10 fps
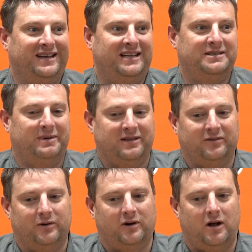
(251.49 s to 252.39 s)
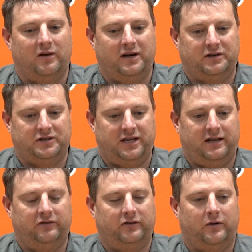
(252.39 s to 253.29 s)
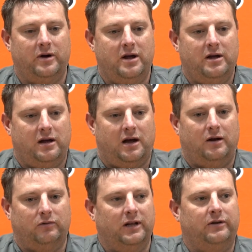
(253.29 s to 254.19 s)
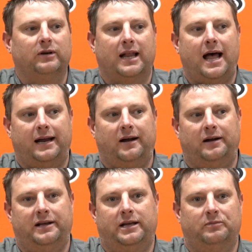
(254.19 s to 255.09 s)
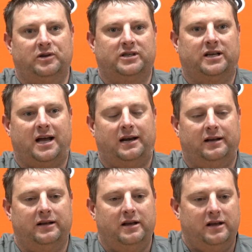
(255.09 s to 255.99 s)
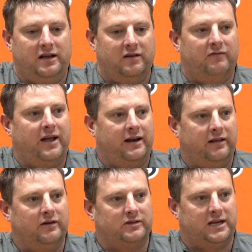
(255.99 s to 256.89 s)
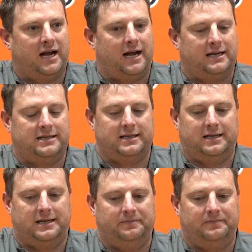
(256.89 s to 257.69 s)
He's been through it all and understands. So really relying on him just to kind of convey to those guys